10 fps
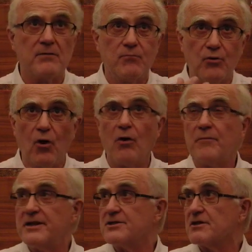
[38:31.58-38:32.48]
brought
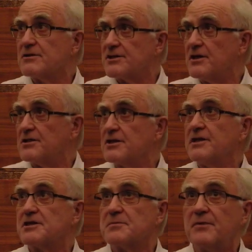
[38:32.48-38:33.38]
me to certain
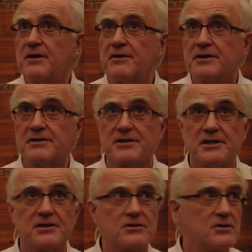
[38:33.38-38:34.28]

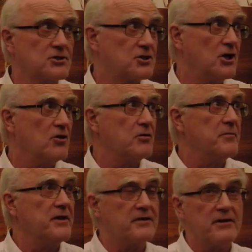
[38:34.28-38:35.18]
experiences that showed
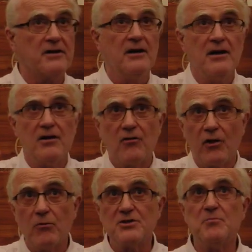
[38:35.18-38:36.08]
me that
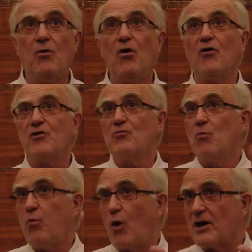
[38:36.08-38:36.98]
there was more than
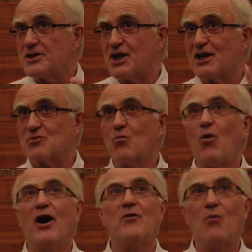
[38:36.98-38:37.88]
just
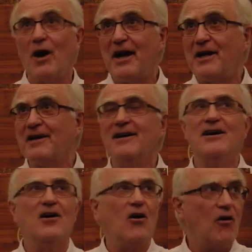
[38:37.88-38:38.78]
one way
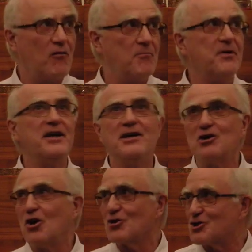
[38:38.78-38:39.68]
of being
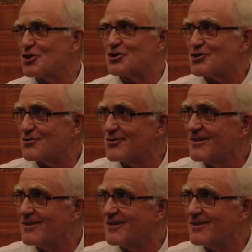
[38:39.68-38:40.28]
conscious.